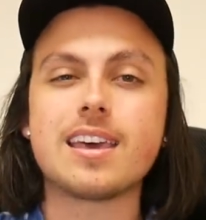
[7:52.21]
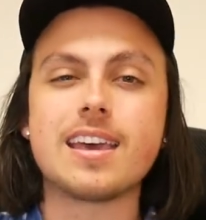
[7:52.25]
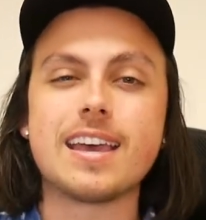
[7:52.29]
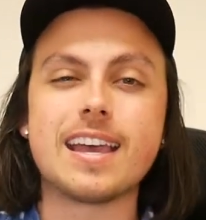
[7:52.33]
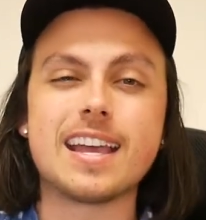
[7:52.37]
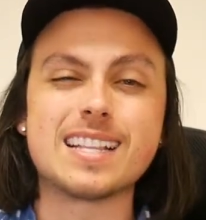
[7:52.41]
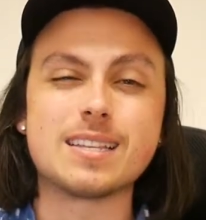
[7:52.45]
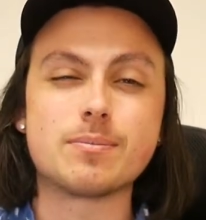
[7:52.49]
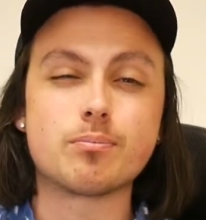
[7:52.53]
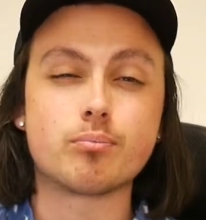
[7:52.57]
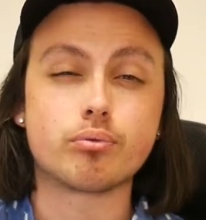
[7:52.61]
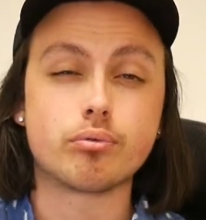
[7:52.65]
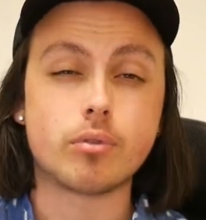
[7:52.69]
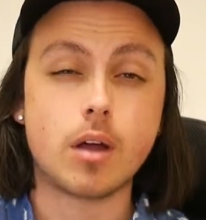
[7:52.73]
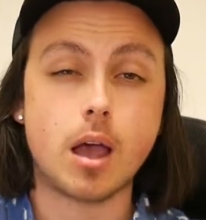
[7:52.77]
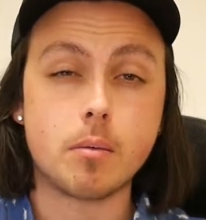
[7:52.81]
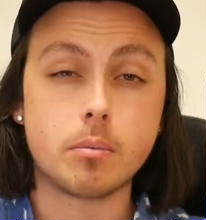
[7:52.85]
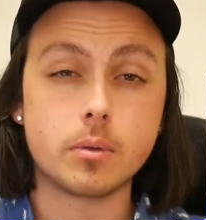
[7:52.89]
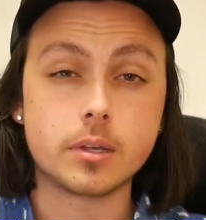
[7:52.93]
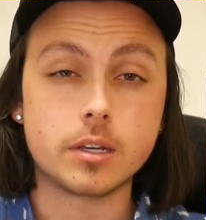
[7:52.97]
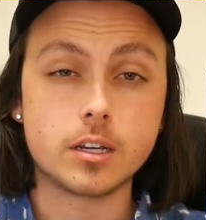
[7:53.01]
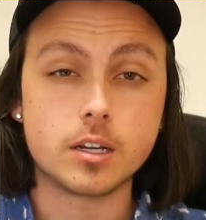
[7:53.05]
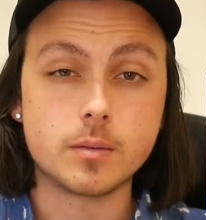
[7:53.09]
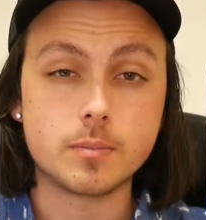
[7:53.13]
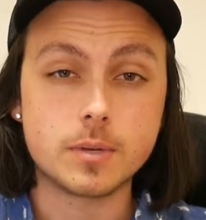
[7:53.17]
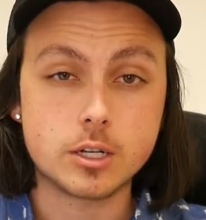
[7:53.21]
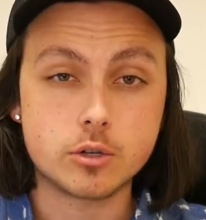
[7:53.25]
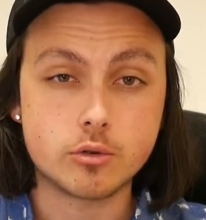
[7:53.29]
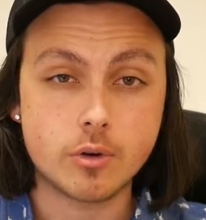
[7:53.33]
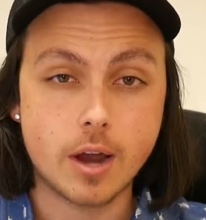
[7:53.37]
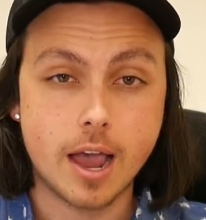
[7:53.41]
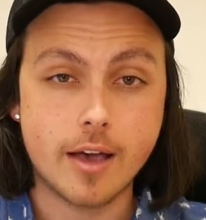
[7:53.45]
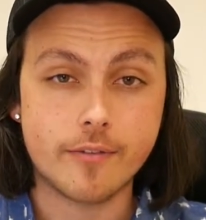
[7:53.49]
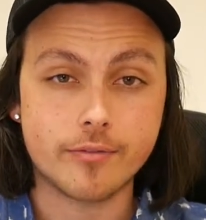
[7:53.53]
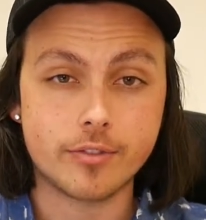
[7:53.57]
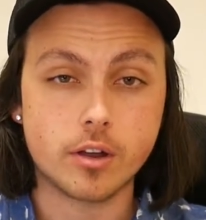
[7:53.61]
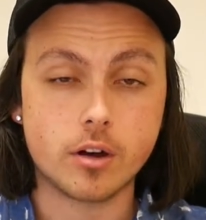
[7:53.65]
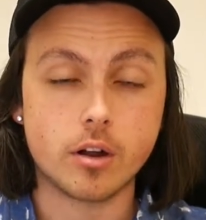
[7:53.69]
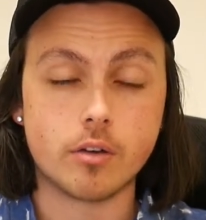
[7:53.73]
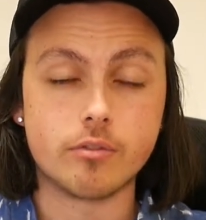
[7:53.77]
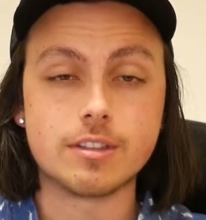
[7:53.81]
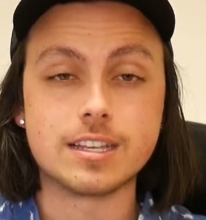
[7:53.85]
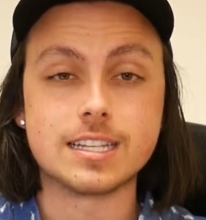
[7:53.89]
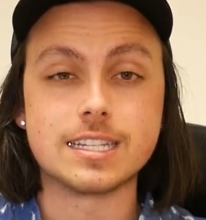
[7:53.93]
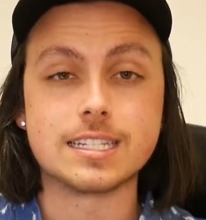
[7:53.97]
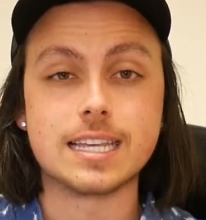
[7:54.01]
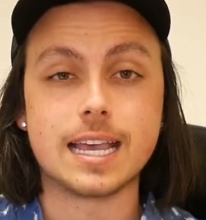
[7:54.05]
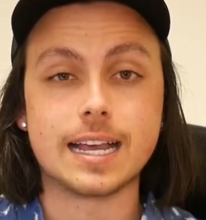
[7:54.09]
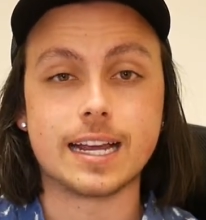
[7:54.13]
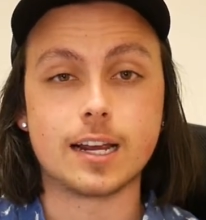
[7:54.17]
It's probably going to be drafted on the
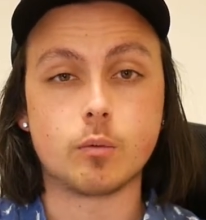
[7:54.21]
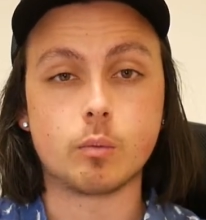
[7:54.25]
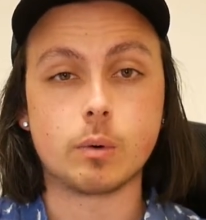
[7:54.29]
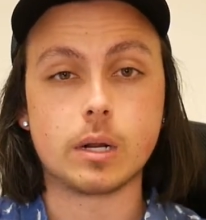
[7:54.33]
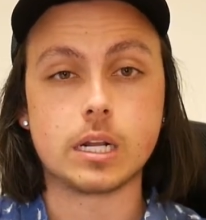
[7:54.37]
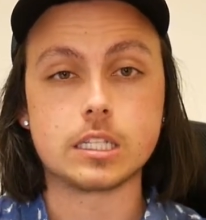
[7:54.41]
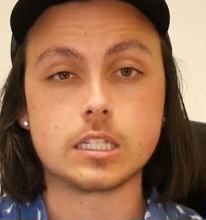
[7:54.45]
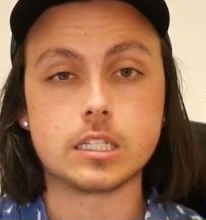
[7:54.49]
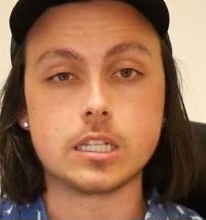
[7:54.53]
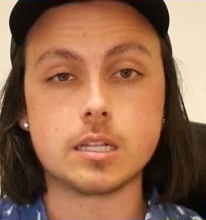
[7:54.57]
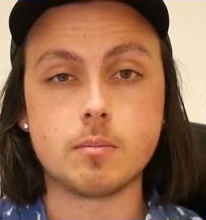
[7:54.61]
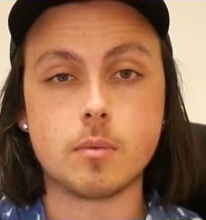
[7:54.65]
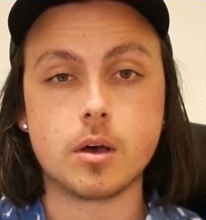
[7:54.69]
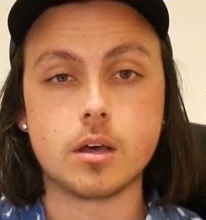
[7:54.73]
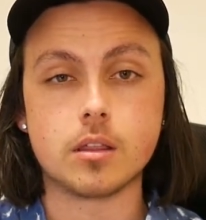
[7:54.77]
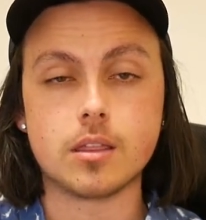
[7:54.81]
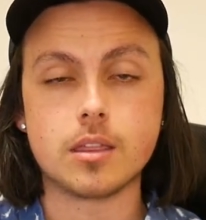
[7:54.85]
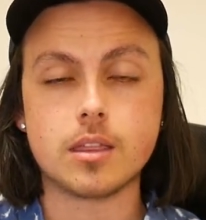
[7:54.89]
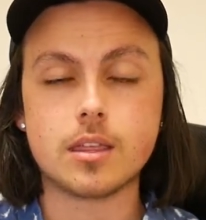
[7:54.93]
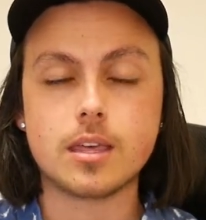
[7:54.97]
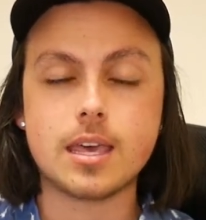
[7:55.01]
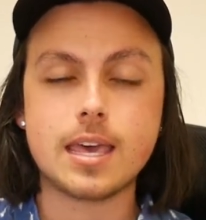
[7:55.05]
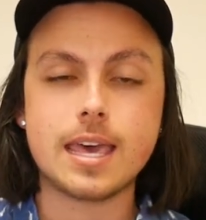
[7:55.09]
second Wednesday of the month.